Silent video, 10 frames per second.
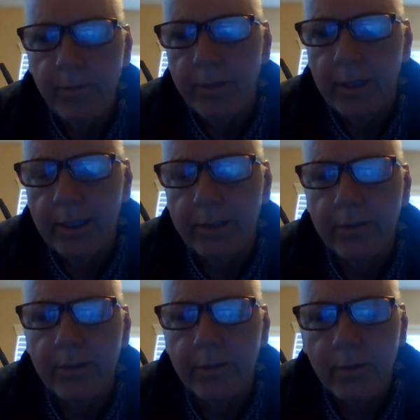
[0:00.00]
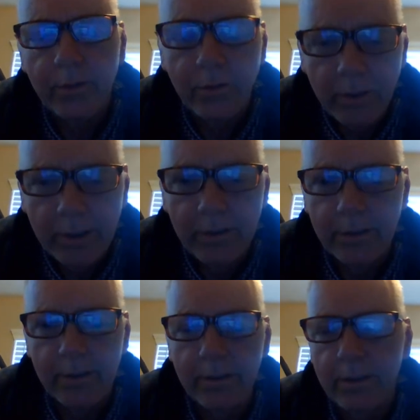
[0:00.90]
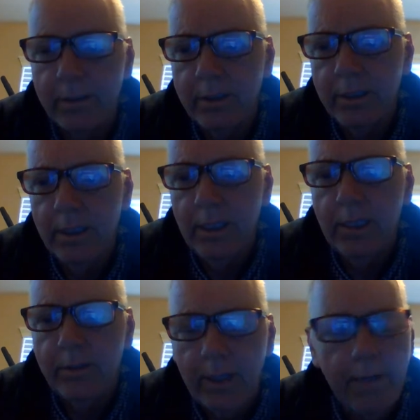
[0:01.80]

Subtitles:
from you guys. So does Jesus. It's